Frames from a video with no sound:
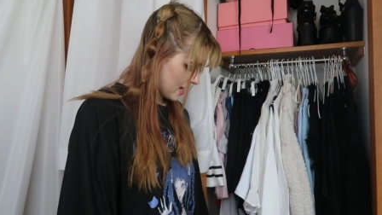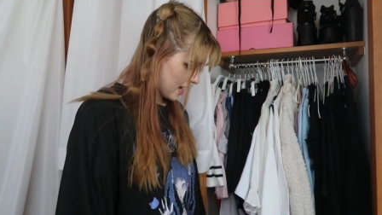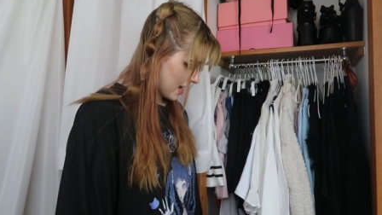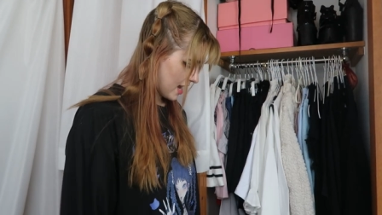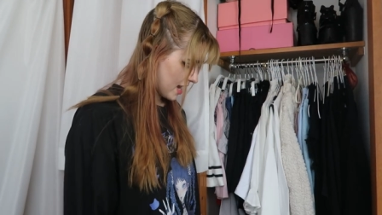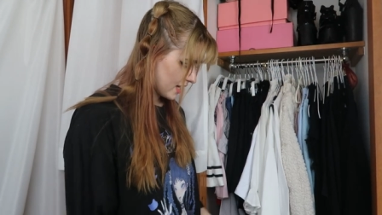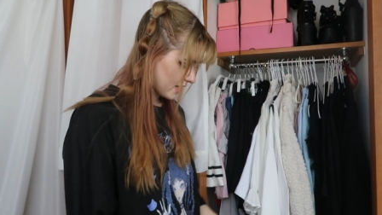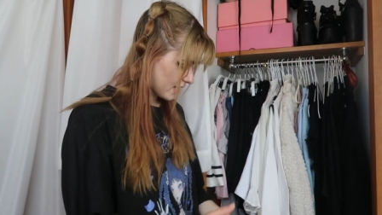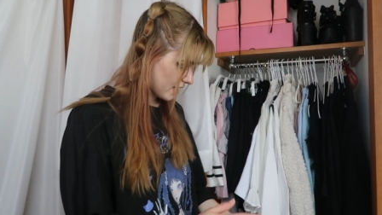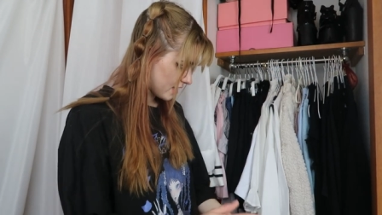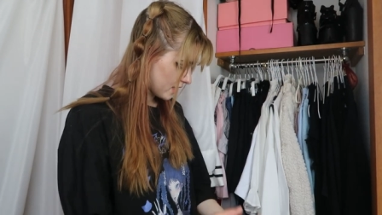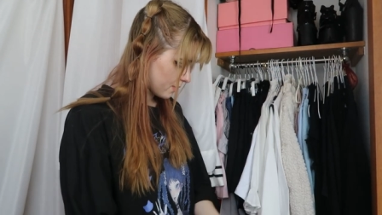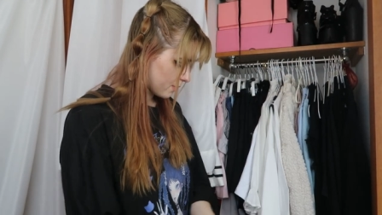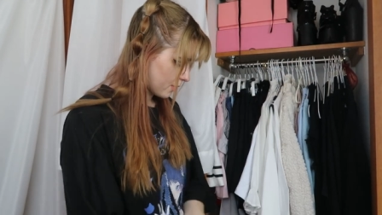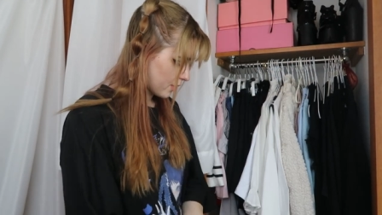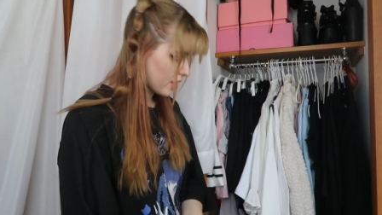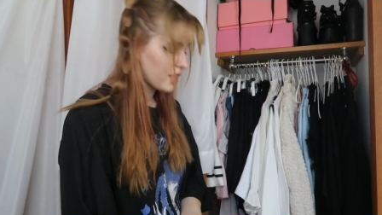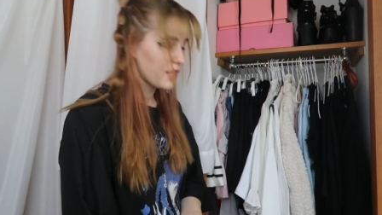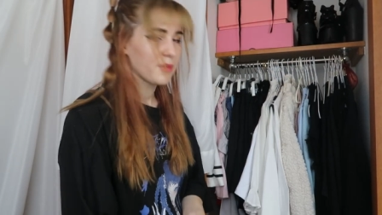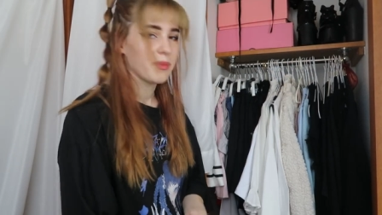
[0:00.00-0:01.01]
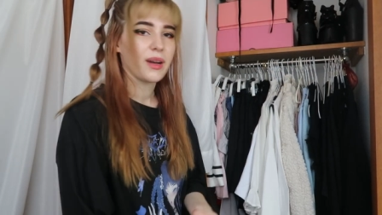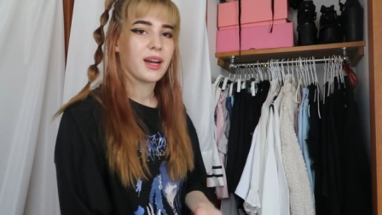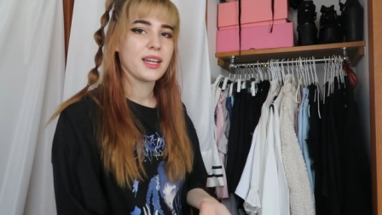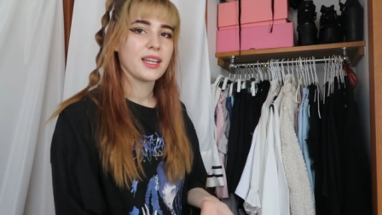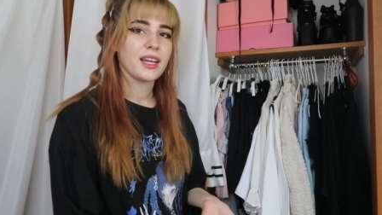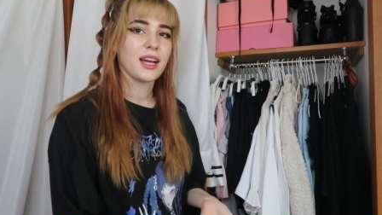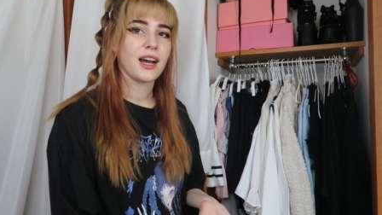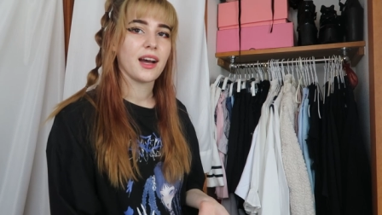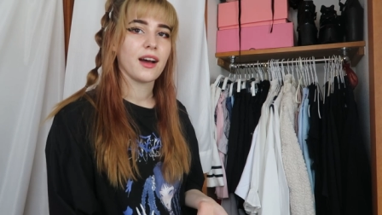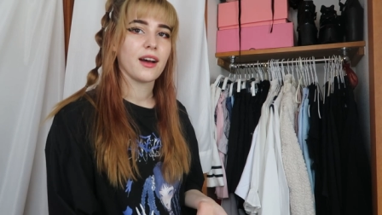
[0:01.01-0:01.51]
and at the bottom i
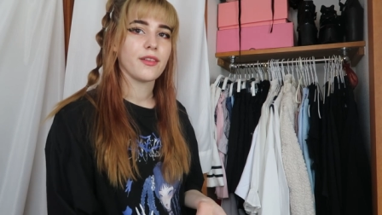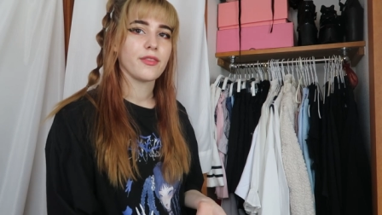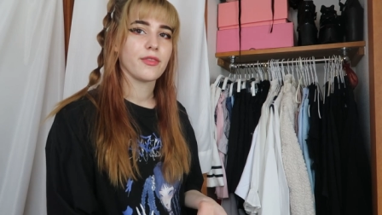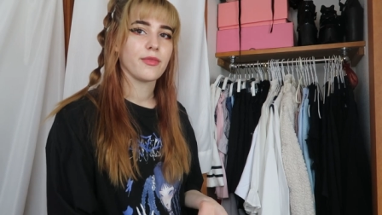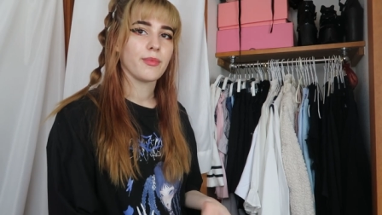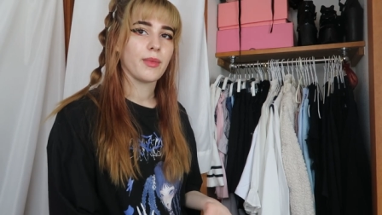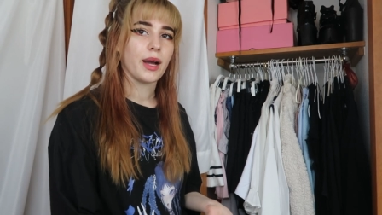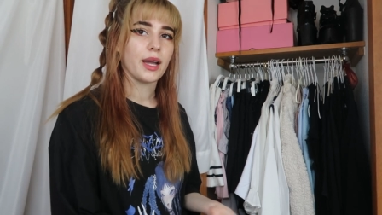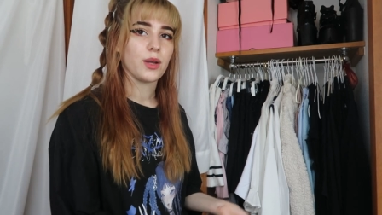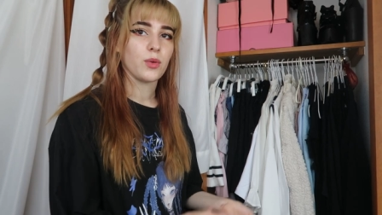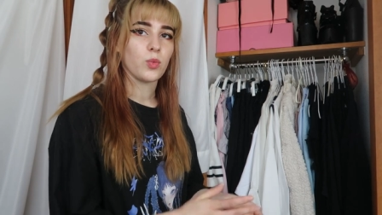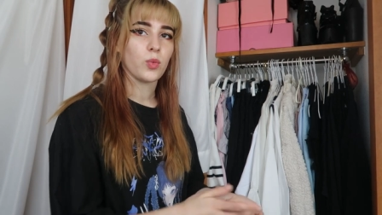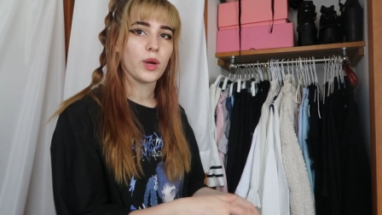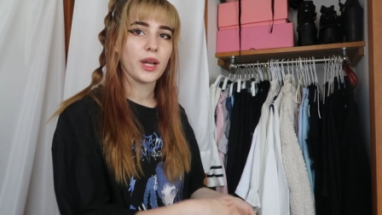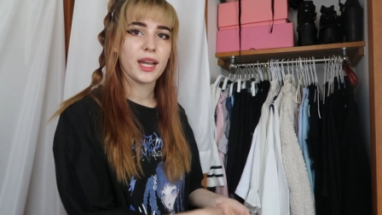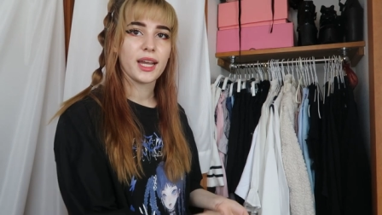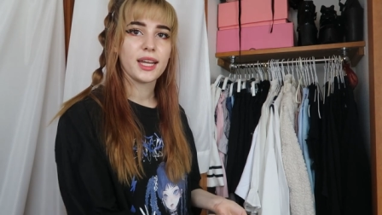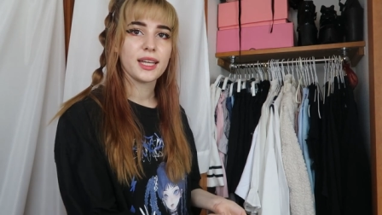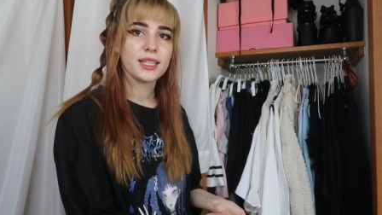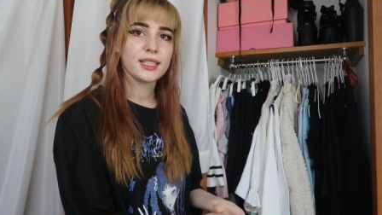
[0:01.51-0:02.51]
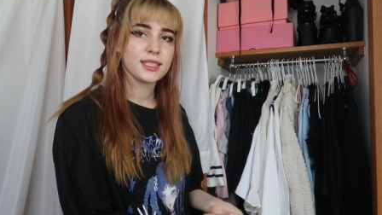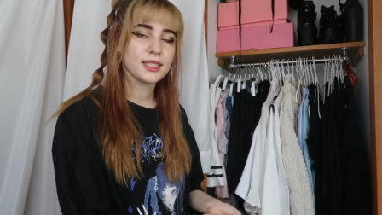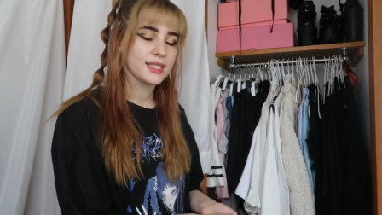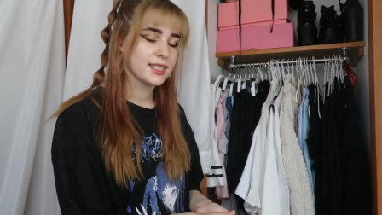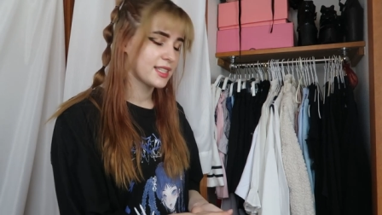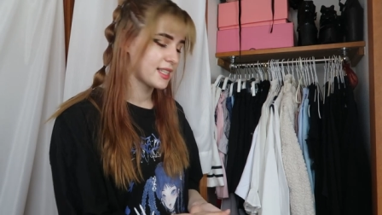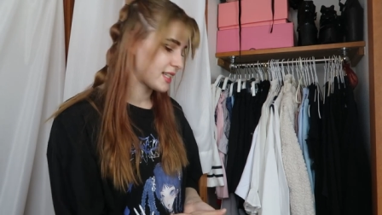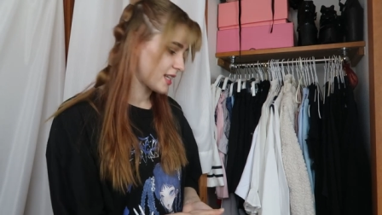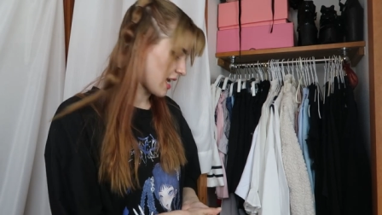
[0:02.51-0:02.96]
have my wigs